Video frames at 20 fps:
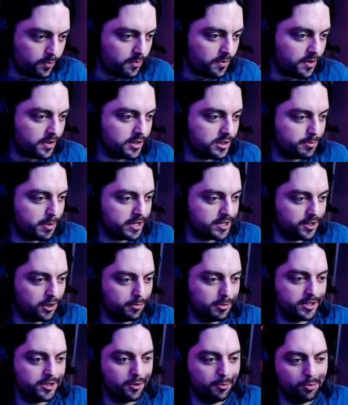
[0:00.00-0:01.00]
Special
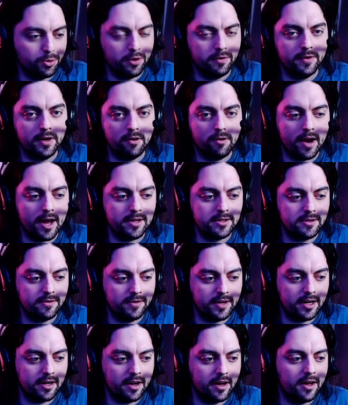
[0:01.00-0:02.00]
Abyssal Proving Grounds
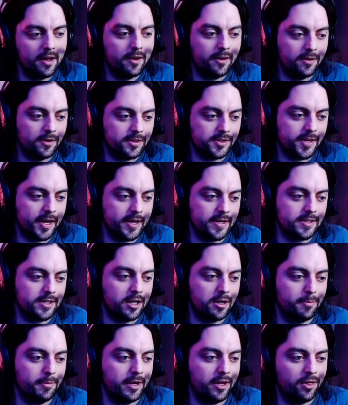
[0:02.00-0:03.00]
event. Looks like it's going
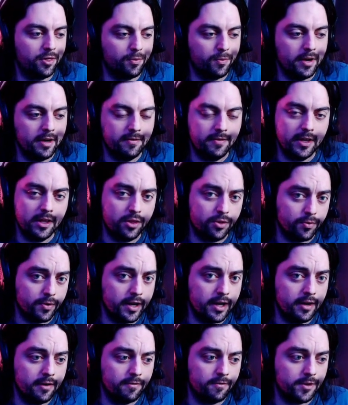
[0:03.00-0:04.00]
to be
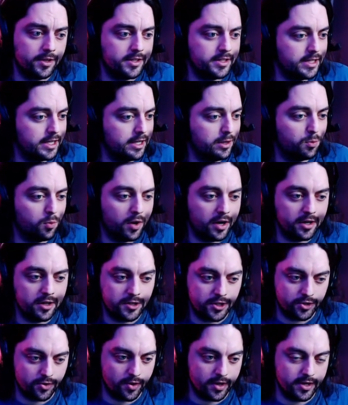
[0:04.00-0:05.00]
3v3 for T1
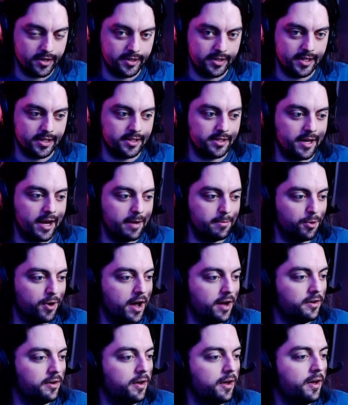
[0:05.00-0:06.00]
destroyers this time around.